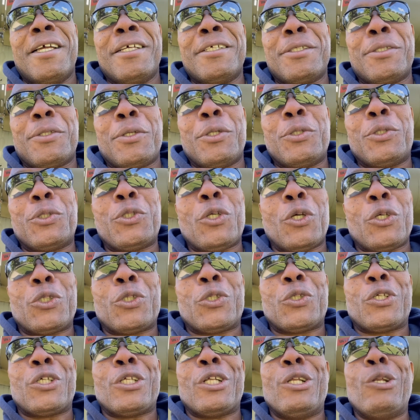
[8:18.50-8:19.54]
so it's
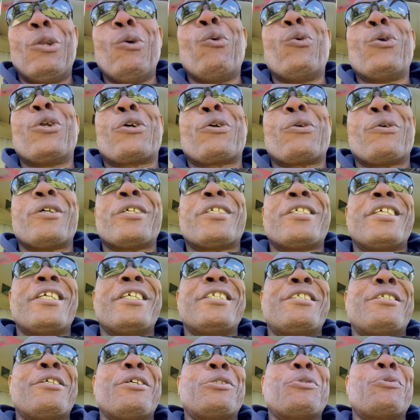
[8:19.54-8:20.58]
just ludicrous
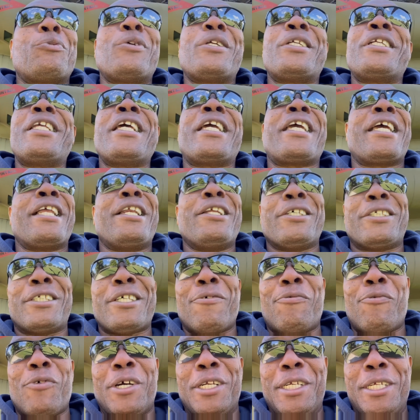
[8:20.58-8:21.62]
it's just ridiculous
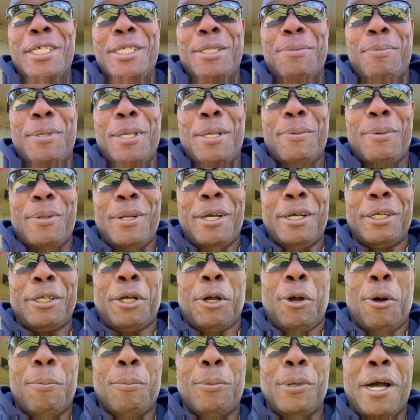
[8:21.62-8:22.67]
of what these people are
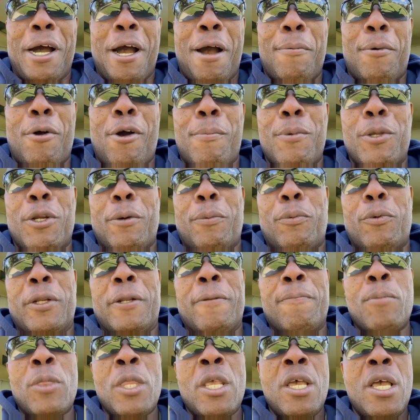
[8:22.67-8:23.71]
um, coming up with
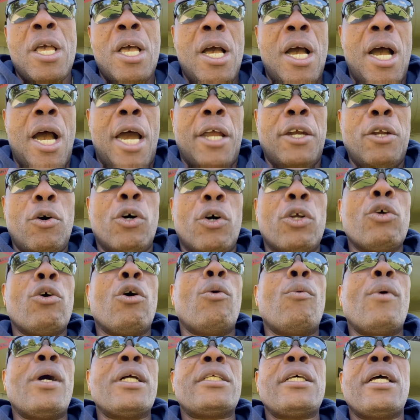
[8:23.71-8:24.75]
i don't know
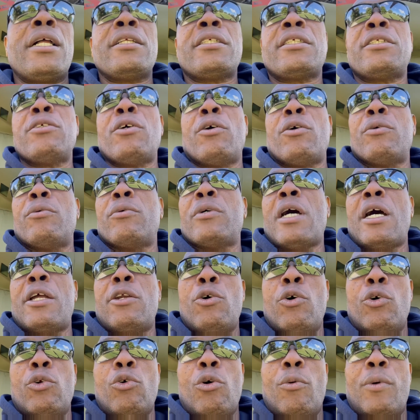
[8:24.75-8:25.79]
what else now i
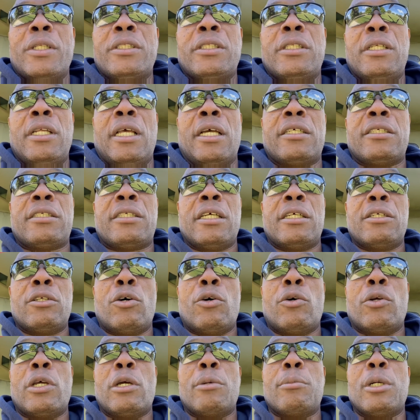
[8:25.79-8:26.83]
don't know what's the next thing
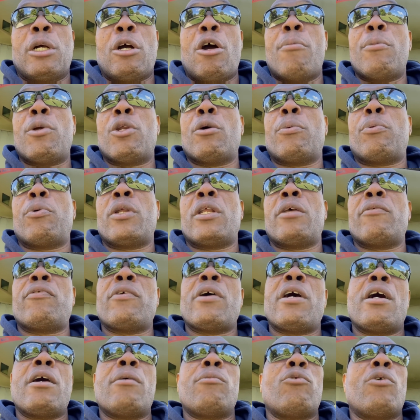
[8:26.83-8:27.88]
now they'll be coming up with if
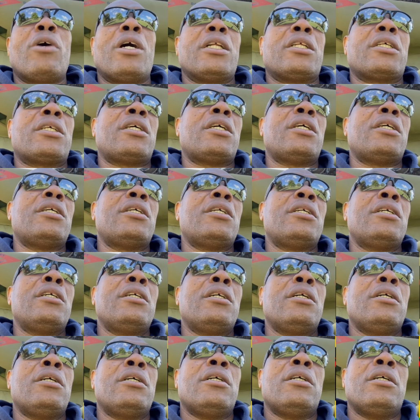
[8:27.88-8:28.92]
um what
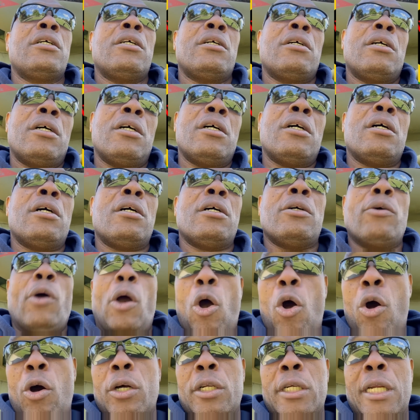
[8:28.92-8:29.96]
uh,
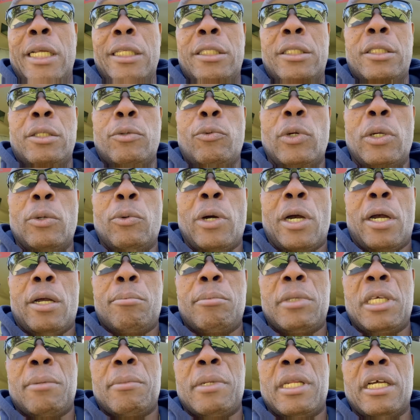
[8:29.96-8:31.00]
oh, that's well,
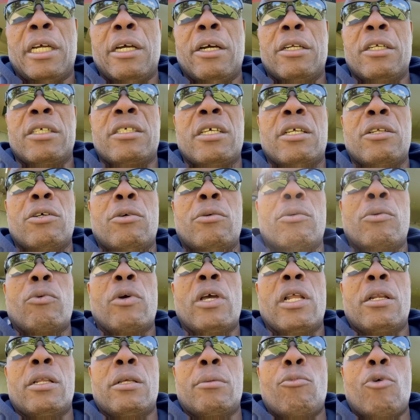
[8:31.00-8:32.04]
maybe they're gonna say no.
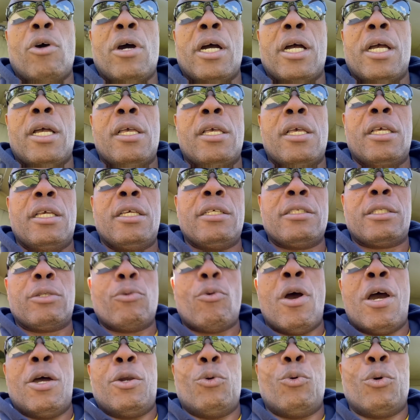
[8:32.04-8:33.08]
Well, why he's the
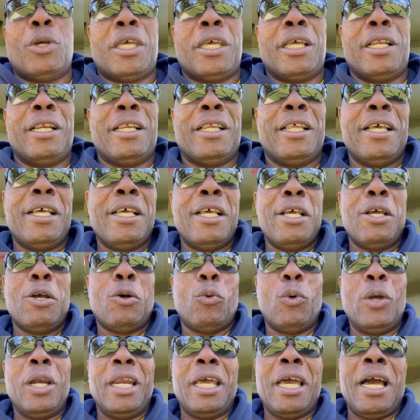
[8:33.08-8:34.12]
one who killed
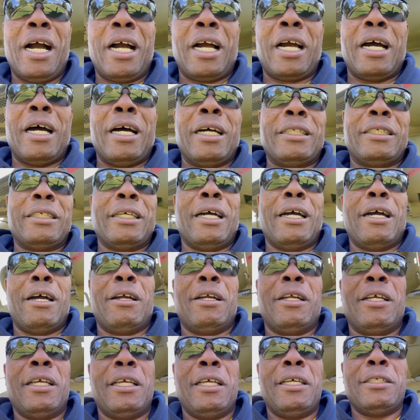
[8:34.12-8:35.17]
Willie Haggart,
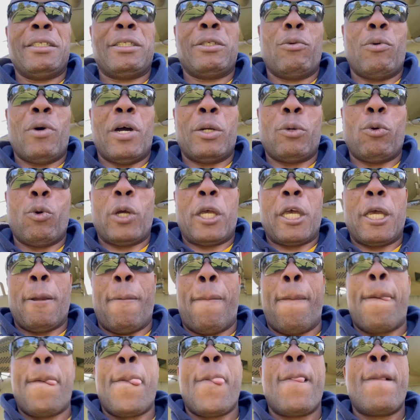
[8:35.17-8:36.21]
or he's the one who
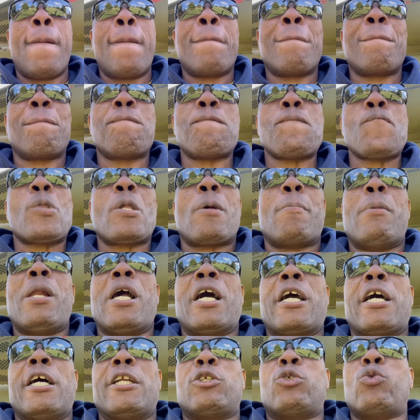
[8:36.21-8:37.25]
killed
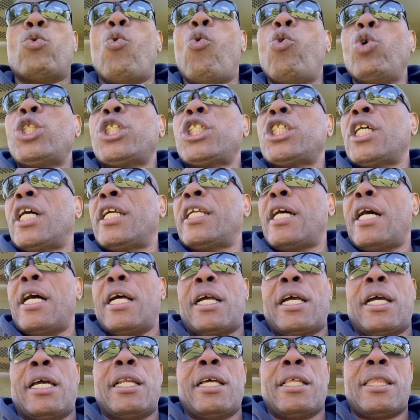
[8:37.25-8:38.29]
Black a douche and all
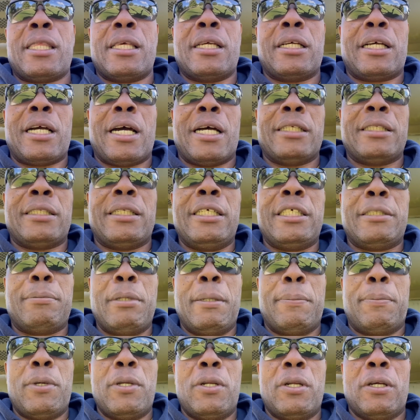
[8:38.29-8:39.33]
kind of thing. Cause these
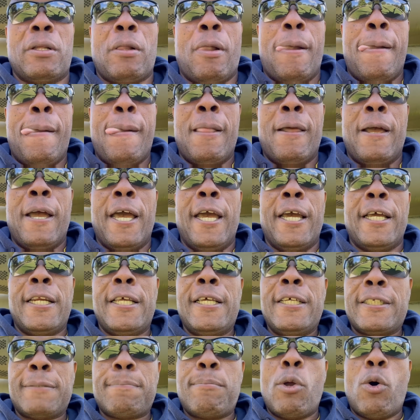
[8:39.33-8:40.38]
people, you know, hey, eh,
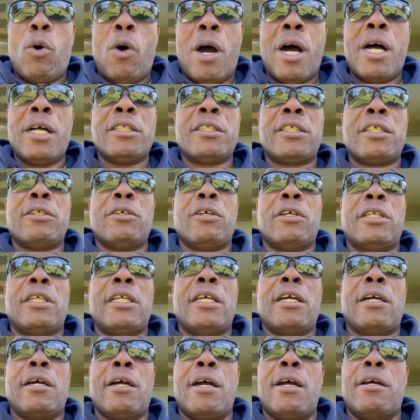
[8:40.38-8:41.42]
these blow-ons, you know,
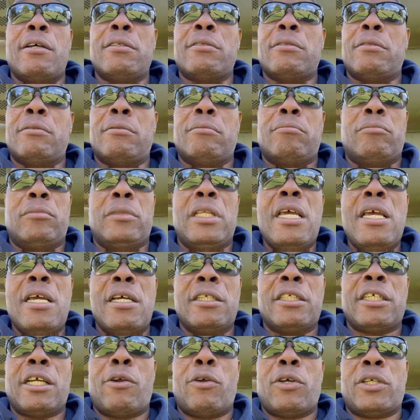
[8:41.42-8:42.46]
they are
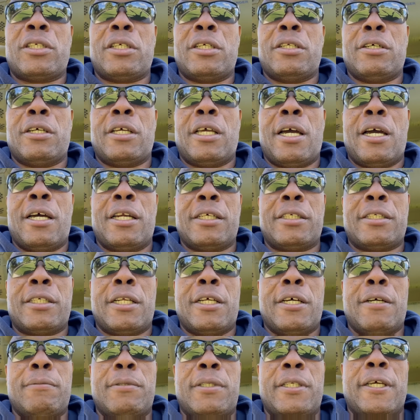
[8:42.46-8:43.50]
dangerous, you know. You understand
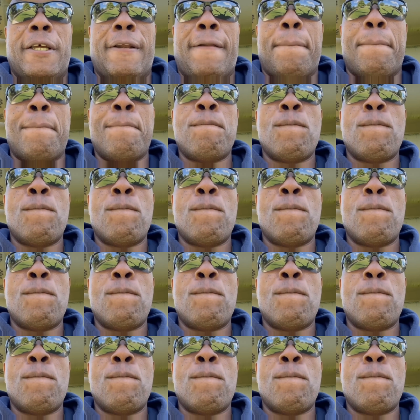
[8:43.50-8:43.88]
what I'm saying?